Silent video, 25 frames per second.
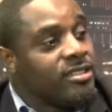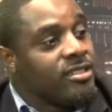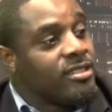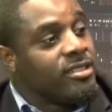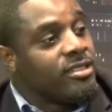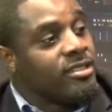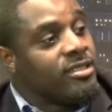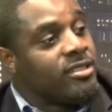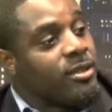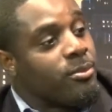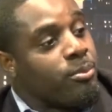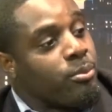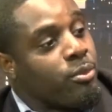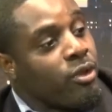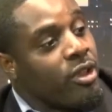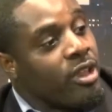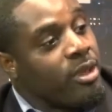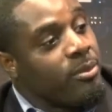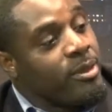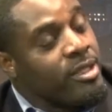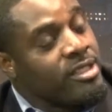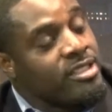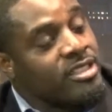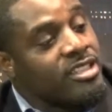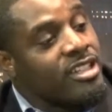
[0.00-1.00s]
to bring
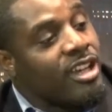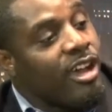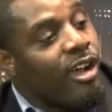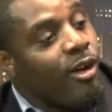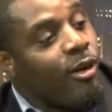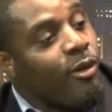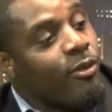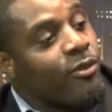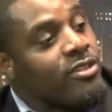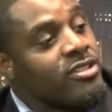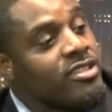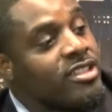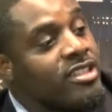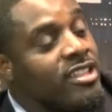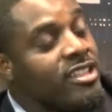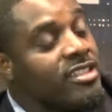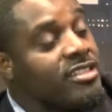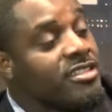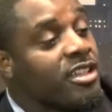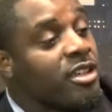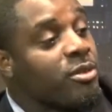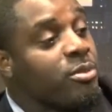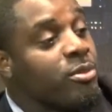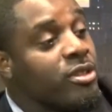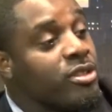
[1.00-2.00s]
me to the office, and he
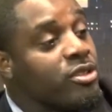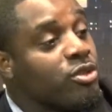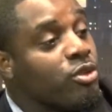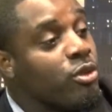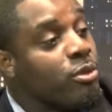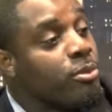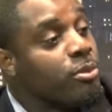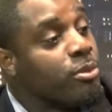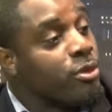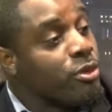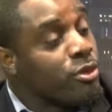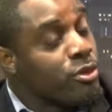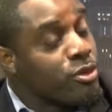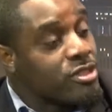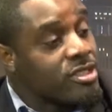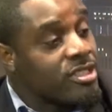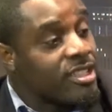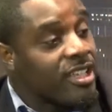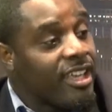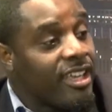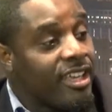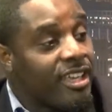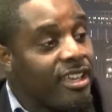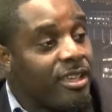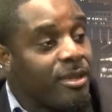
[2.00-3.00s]
took me to a Bulls
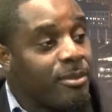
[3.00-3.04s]
game.